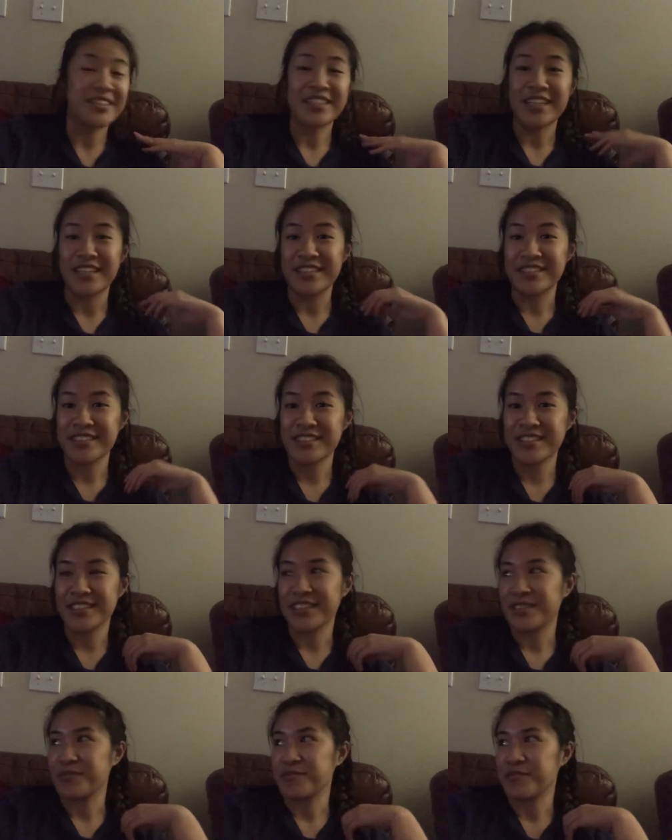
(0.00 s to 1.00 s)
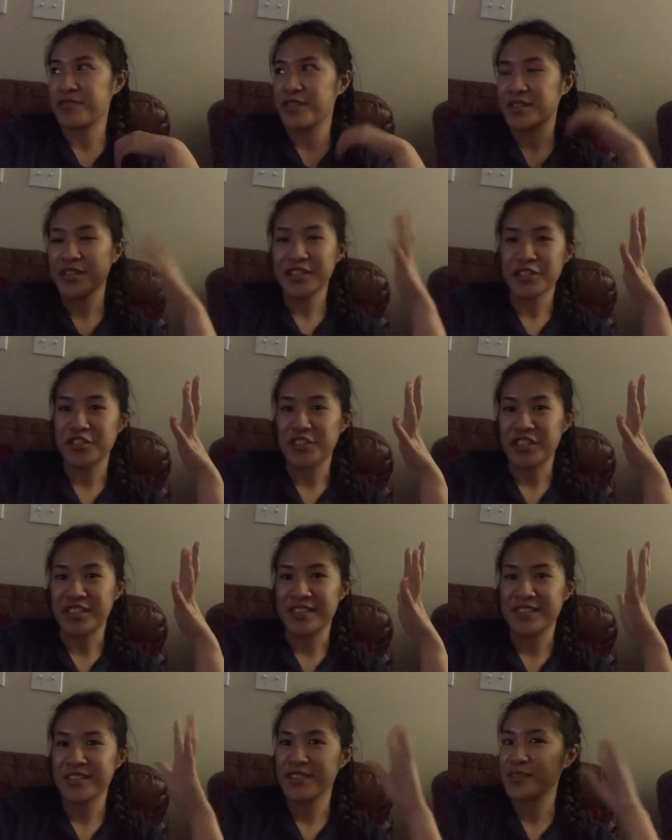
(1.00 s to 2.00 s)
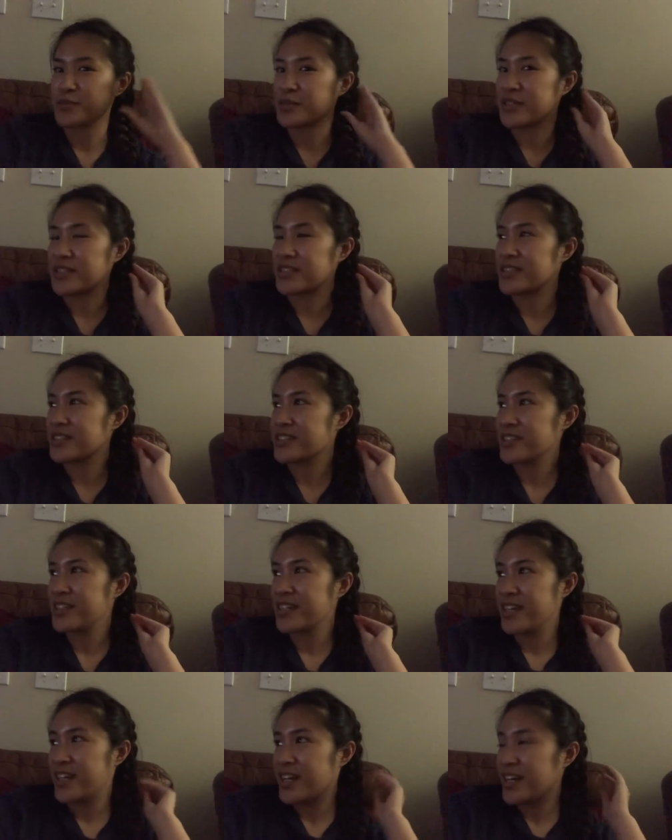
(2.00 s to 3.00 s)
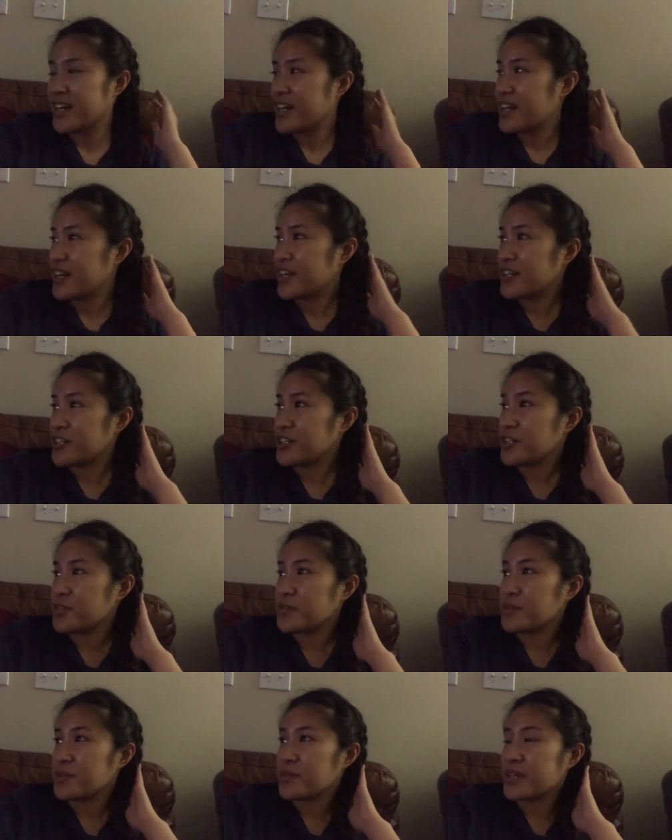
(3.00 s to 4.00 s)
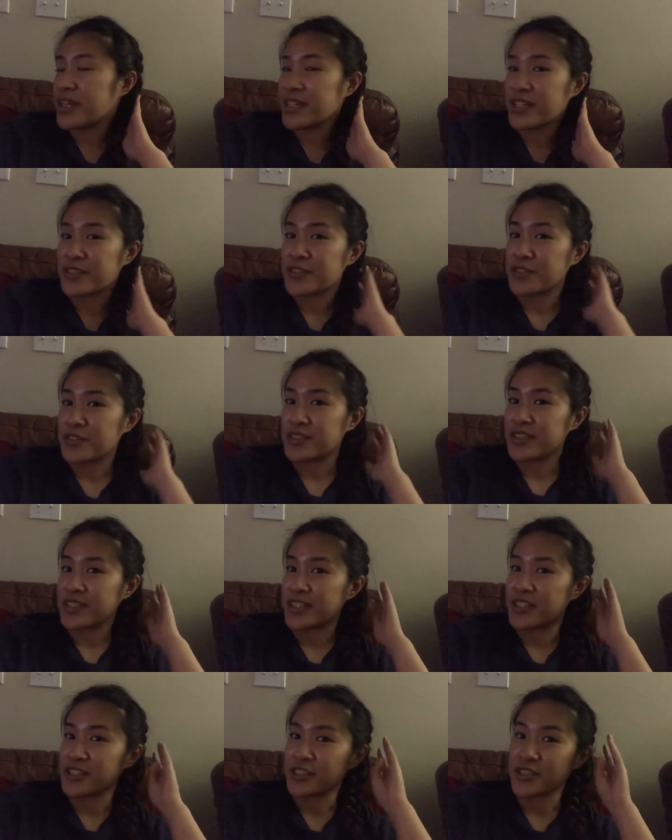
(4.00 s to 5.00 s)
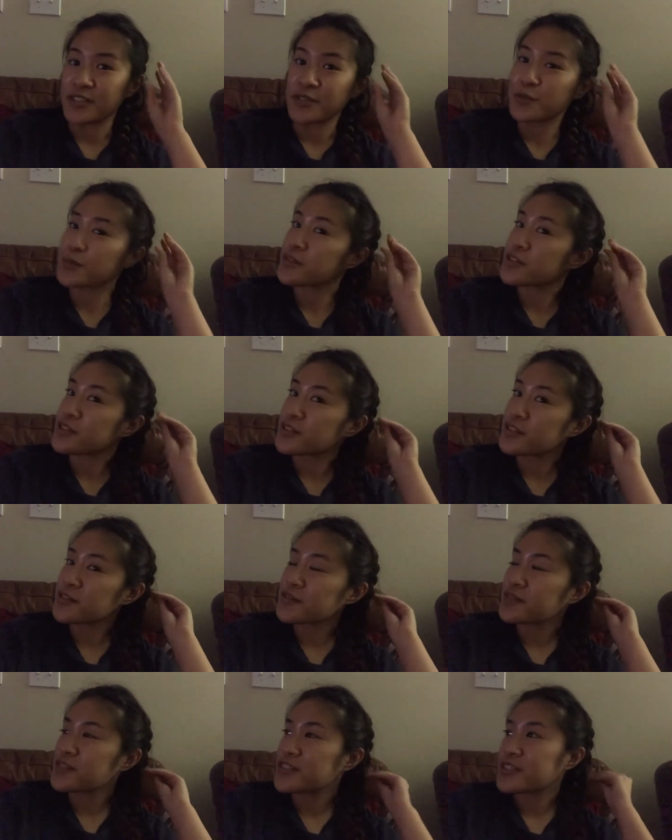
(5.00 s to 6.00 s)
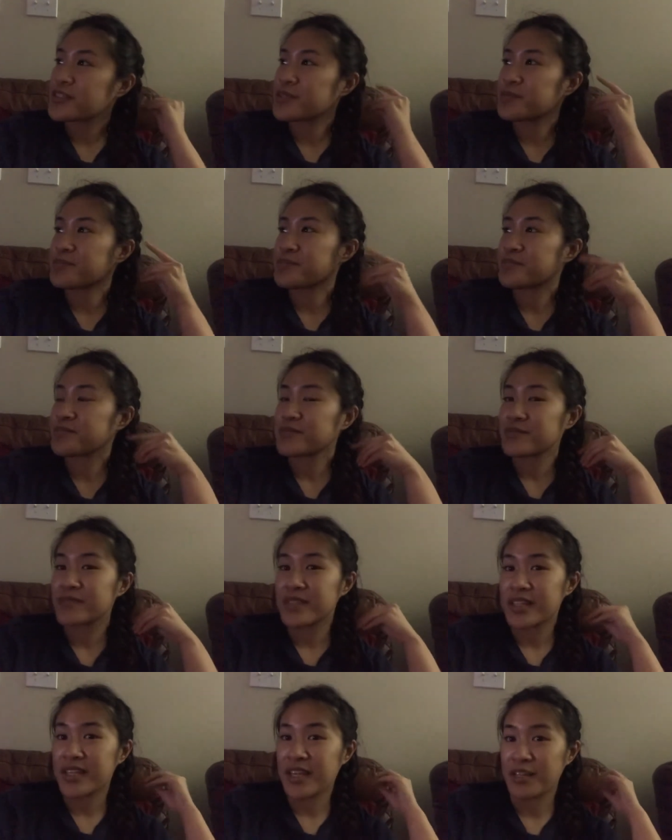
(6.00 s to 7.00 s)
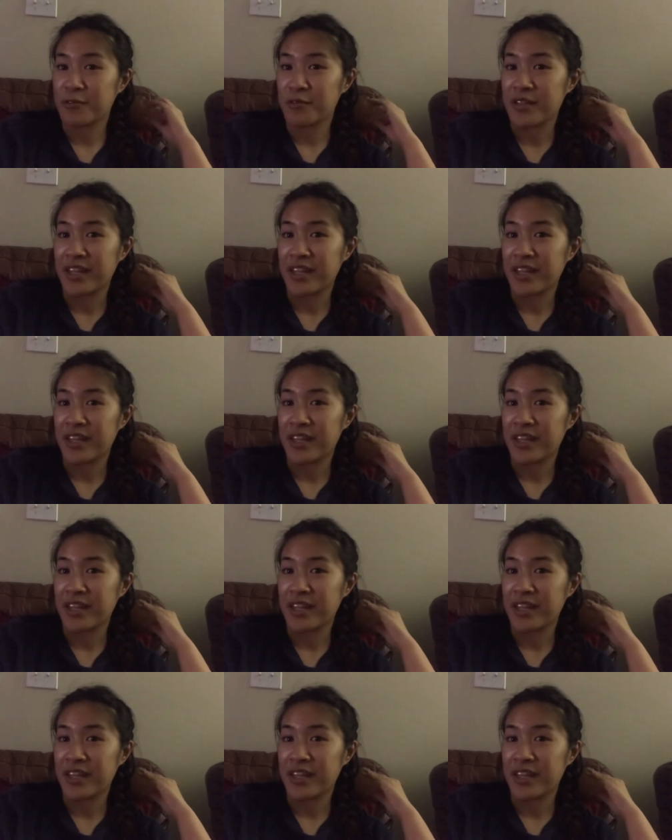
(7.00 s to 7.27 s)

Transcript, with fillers: Yes, um, very unjust, but you, I guess you could say justice was served. And